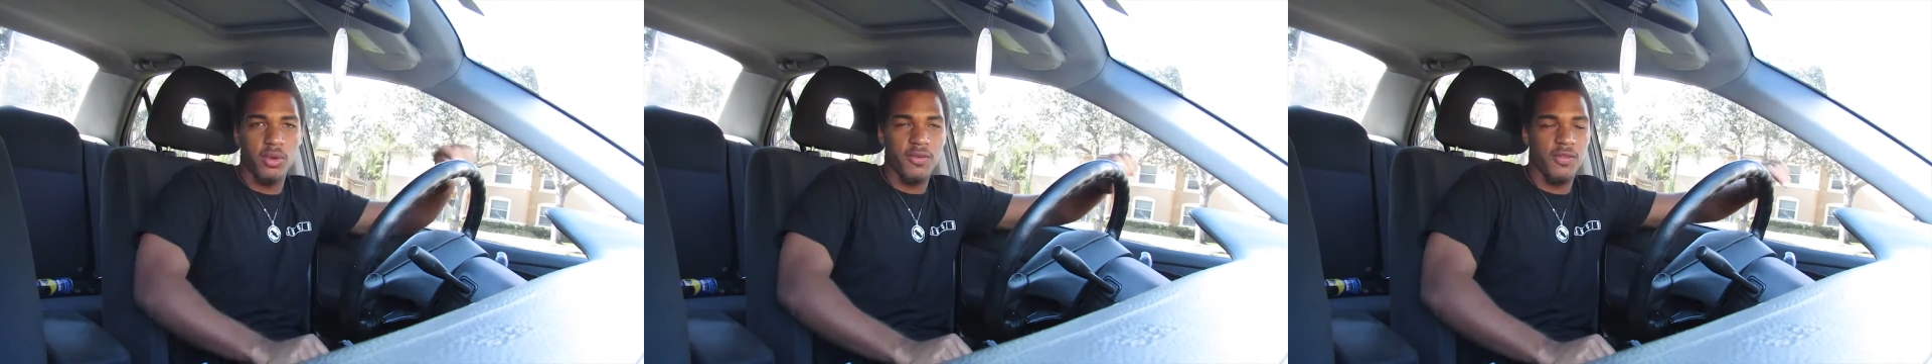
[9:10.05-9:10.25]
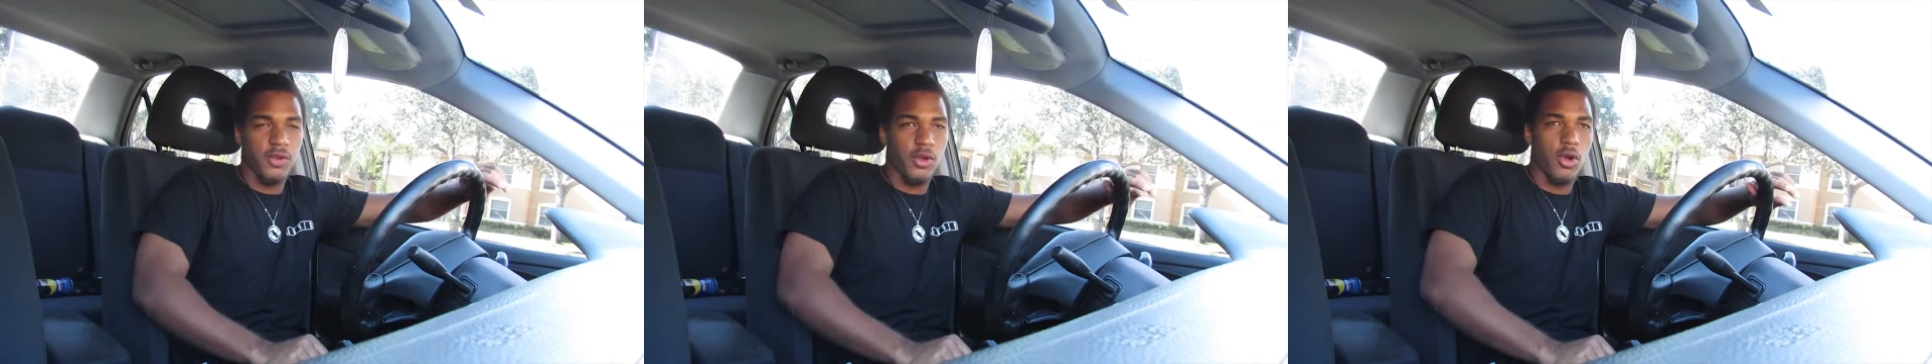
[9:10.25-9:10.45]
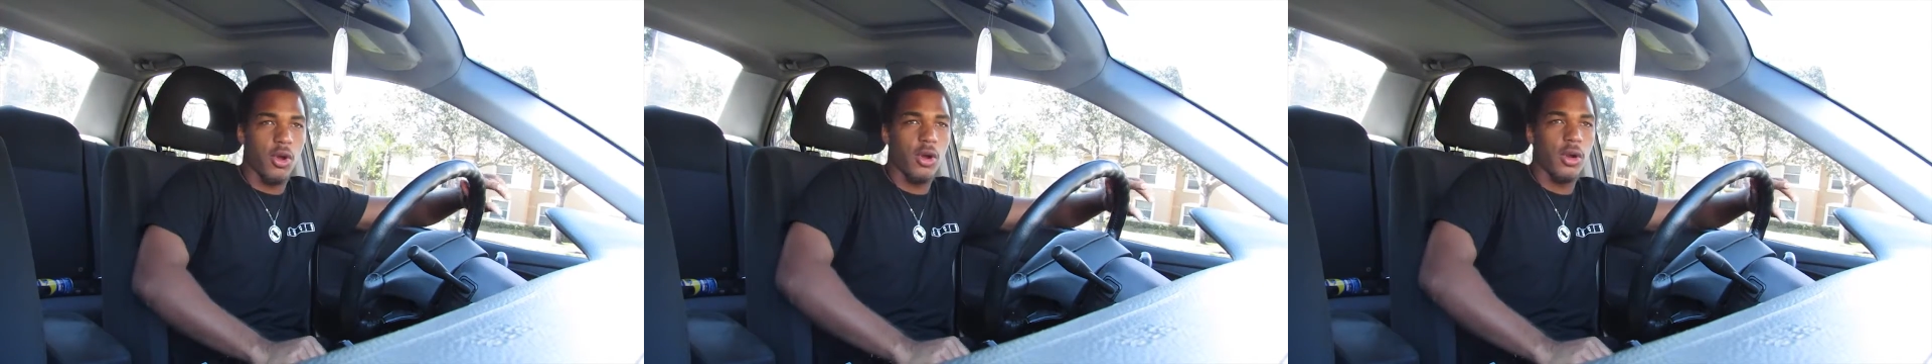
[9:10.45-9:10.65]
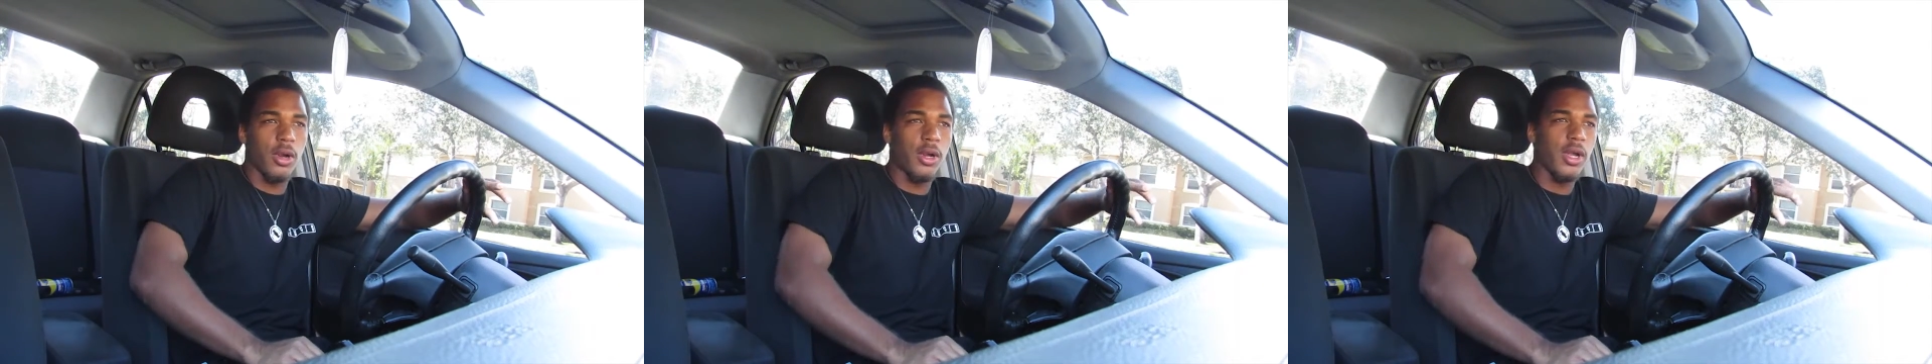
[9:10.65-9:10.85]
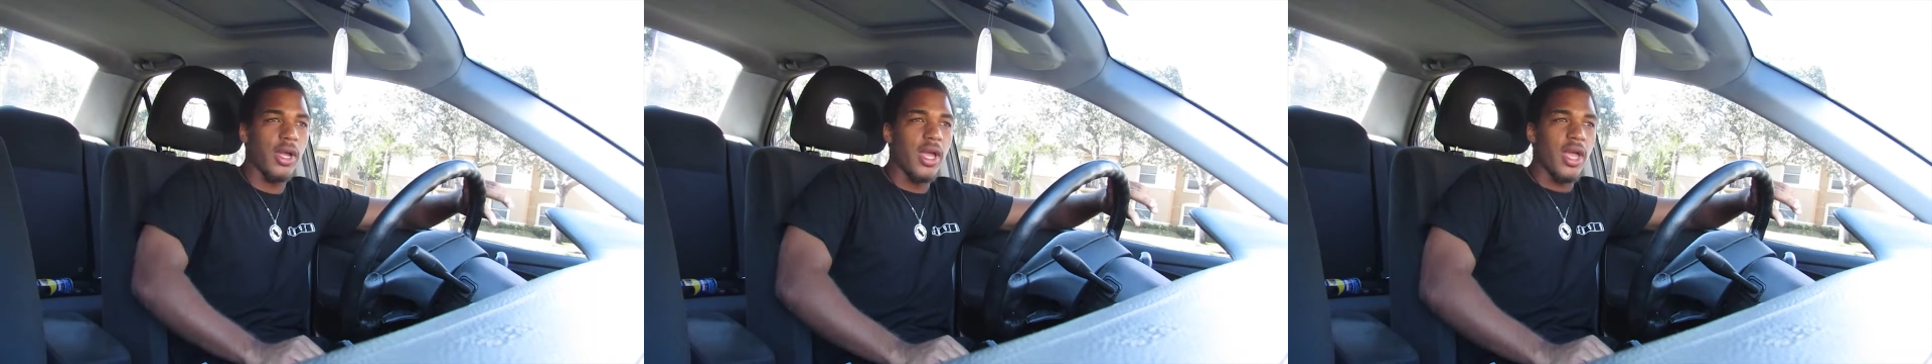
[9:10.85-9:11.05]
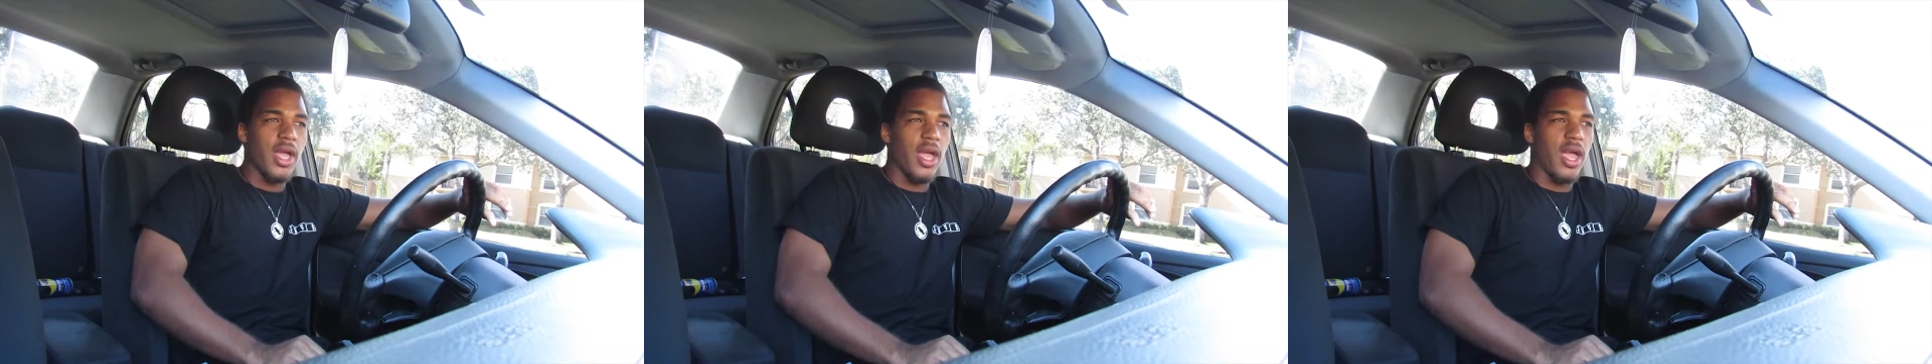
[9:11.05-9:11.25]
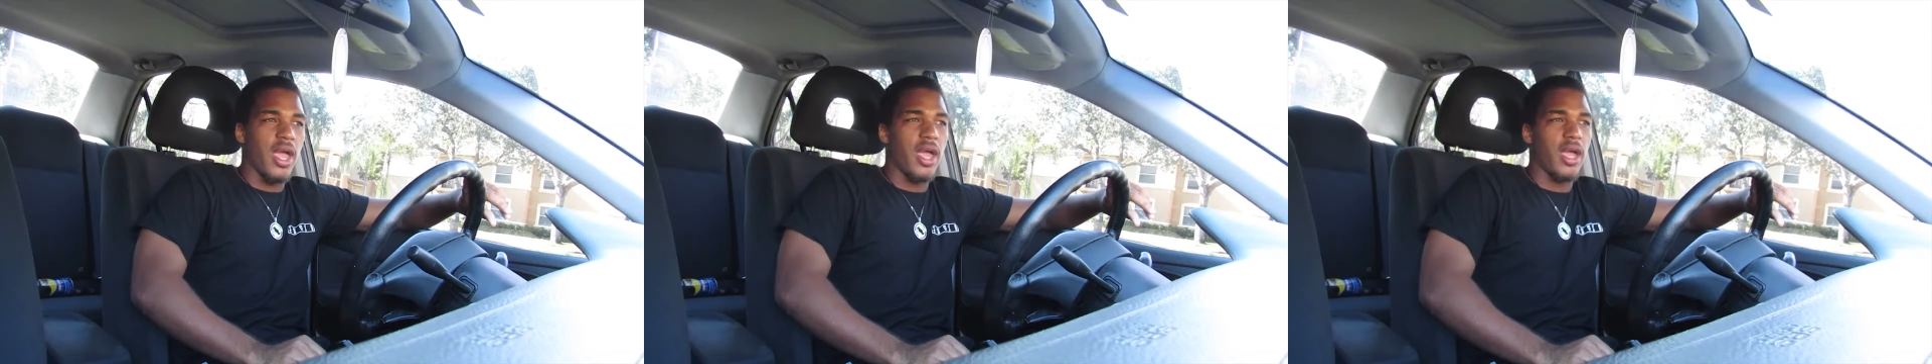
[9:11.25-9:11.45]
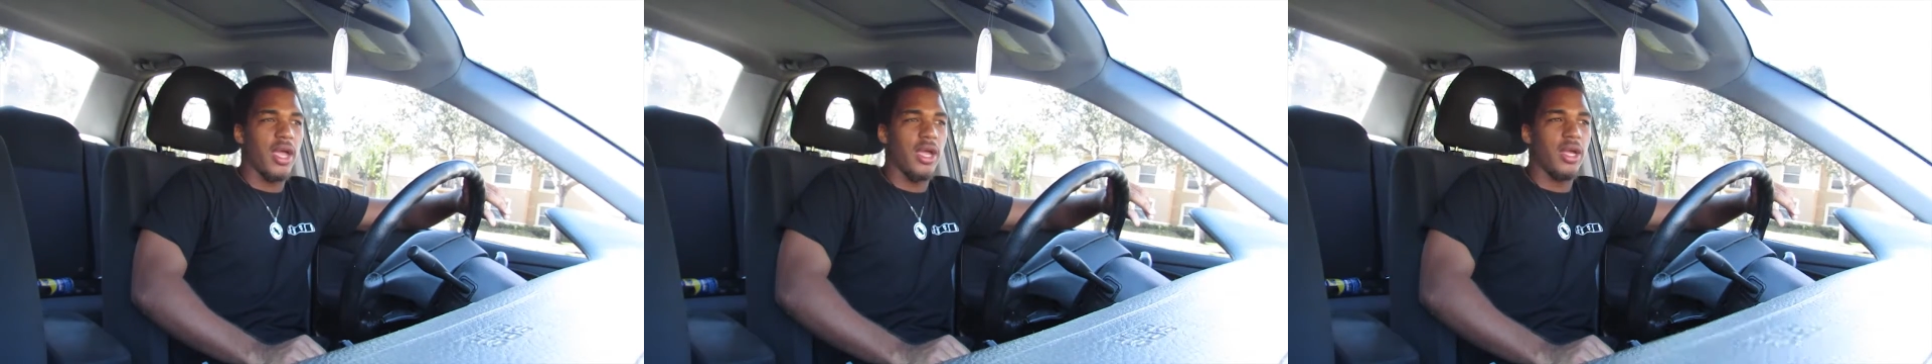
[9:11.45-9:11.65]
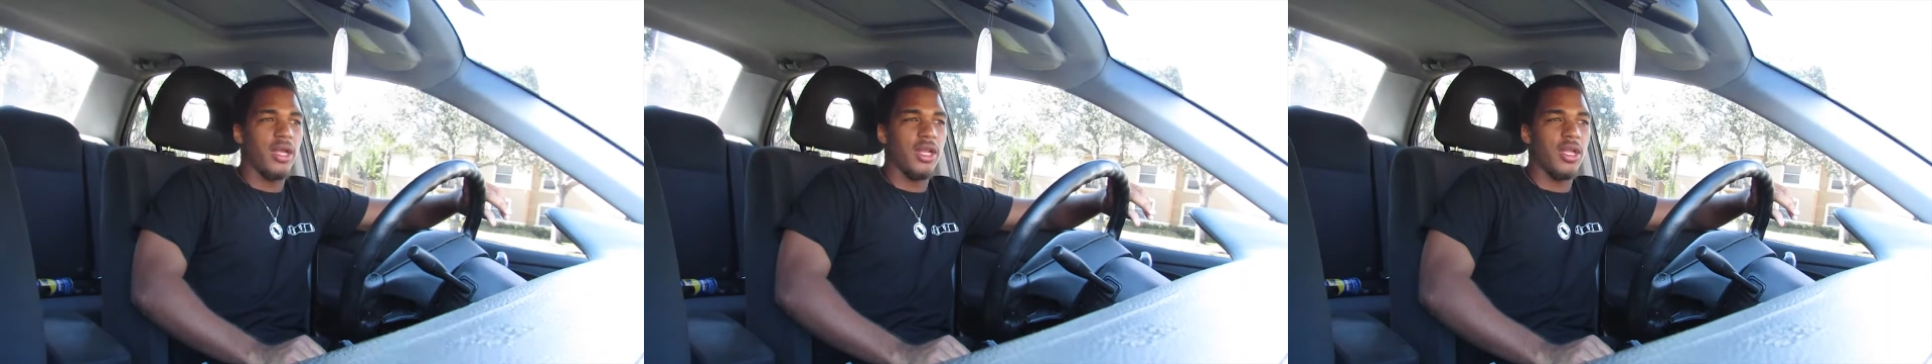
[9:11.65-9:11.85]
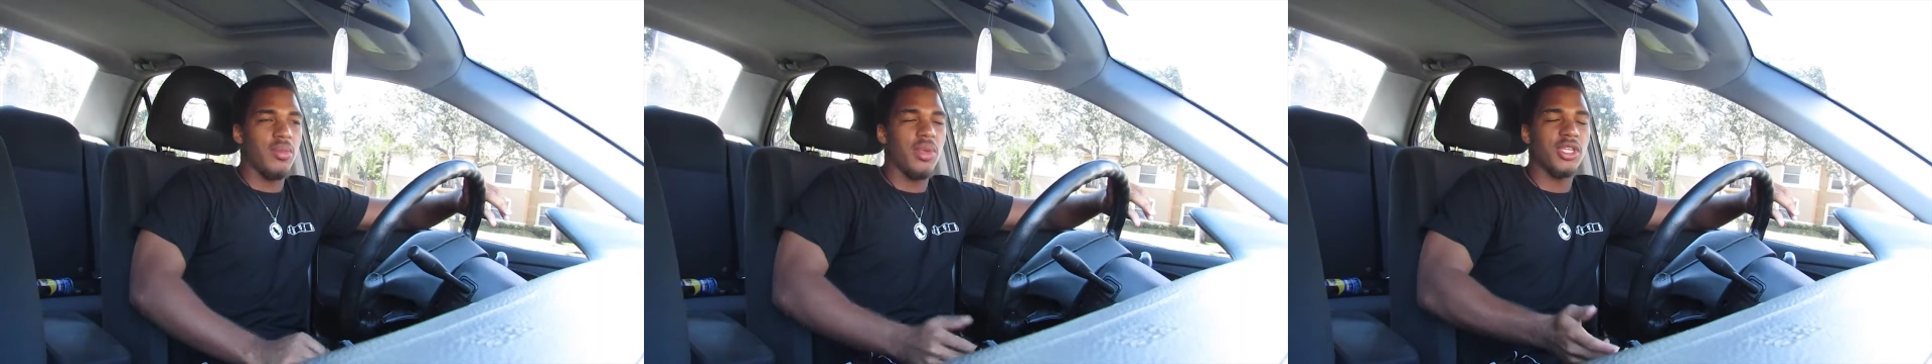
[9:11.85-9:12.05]
of your car,
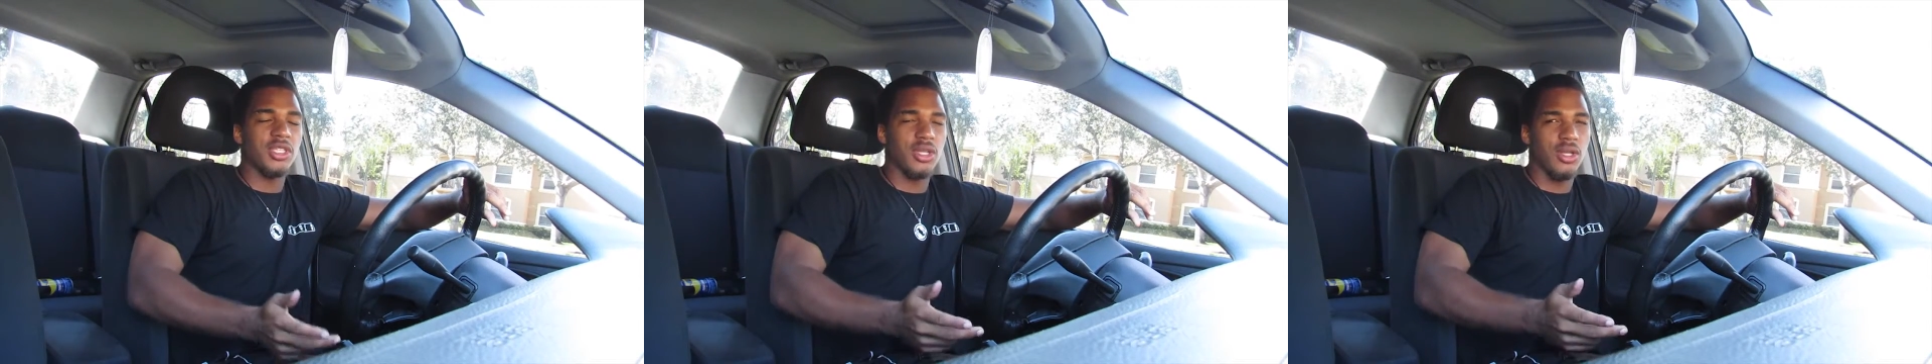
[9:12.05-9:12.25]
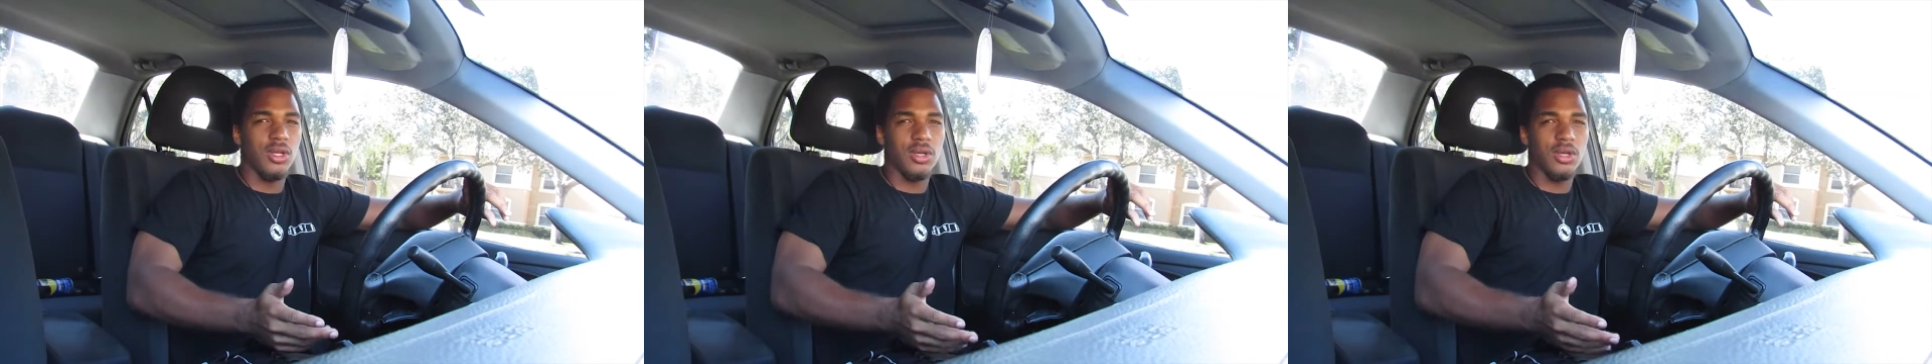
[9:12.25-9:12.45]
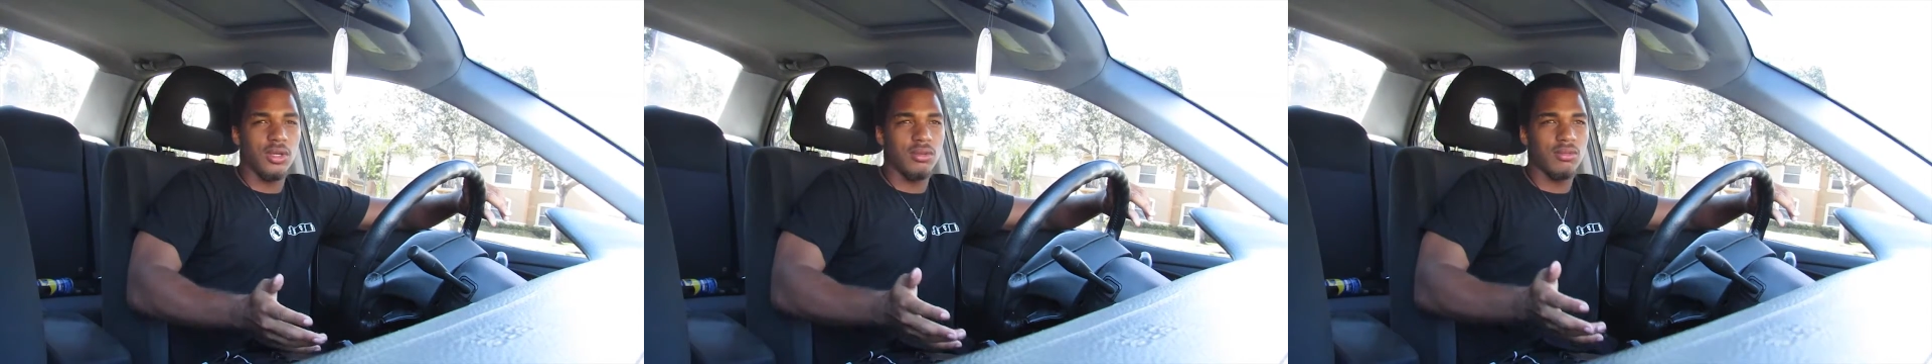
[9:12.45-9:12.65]
and it makes it look